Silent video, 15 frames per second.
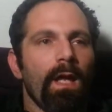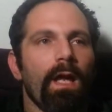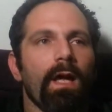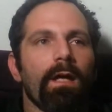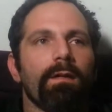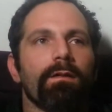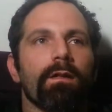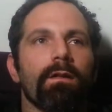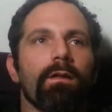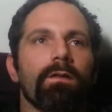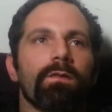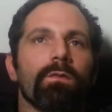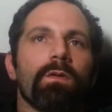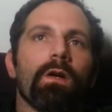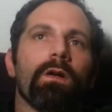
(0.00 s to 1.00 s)
And
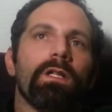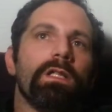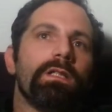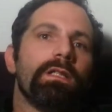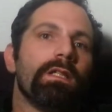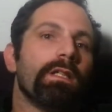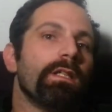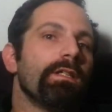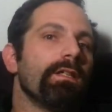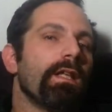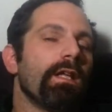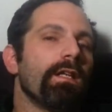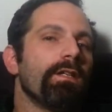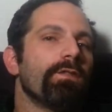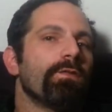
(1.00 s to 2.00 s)
so now I need to get into
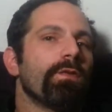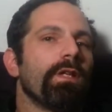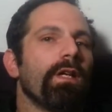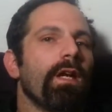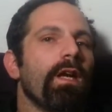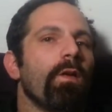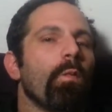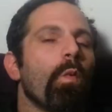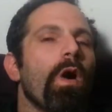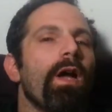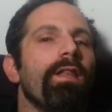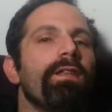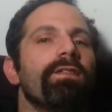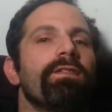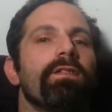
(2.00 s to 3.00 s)
that history and
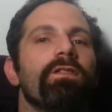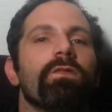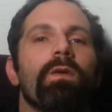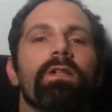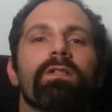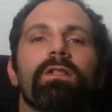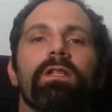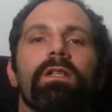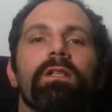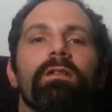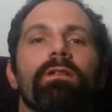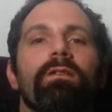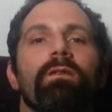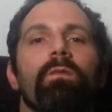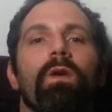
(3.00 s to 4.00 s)
why this situation is
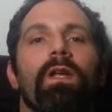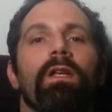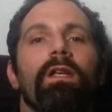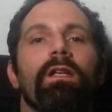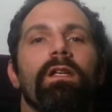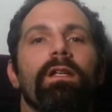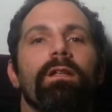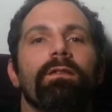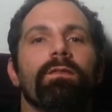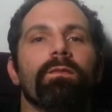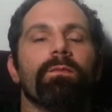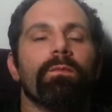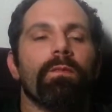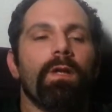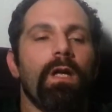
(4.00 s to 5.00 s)
the way that it is.
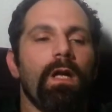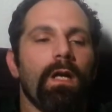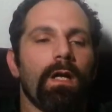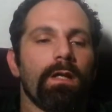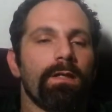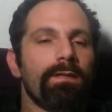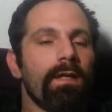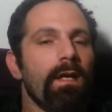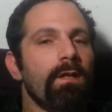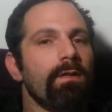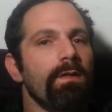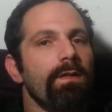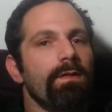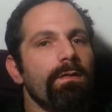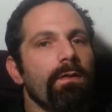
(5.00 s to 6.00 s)
And this
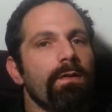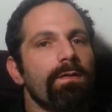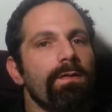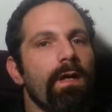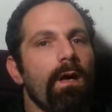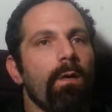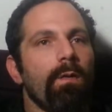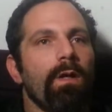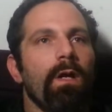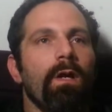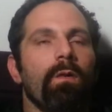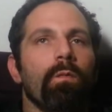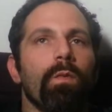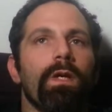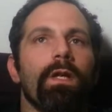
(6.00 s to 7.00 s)
actually starts out
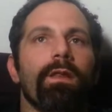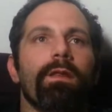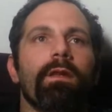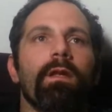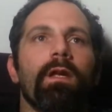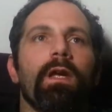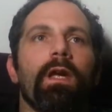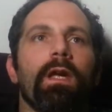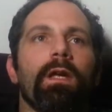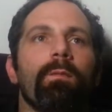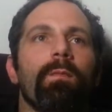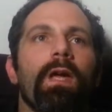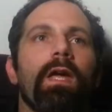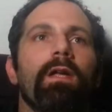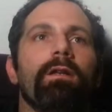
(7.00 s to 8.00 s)
with a
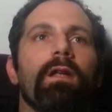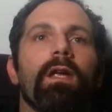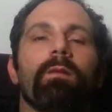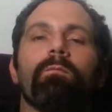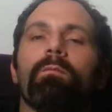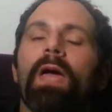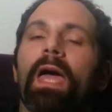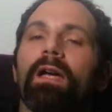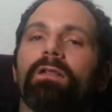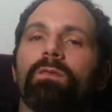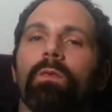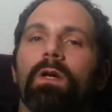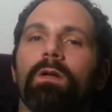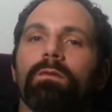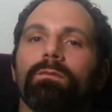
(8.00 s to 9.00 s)
man named
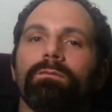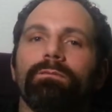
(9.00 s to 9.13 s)
Maxwell.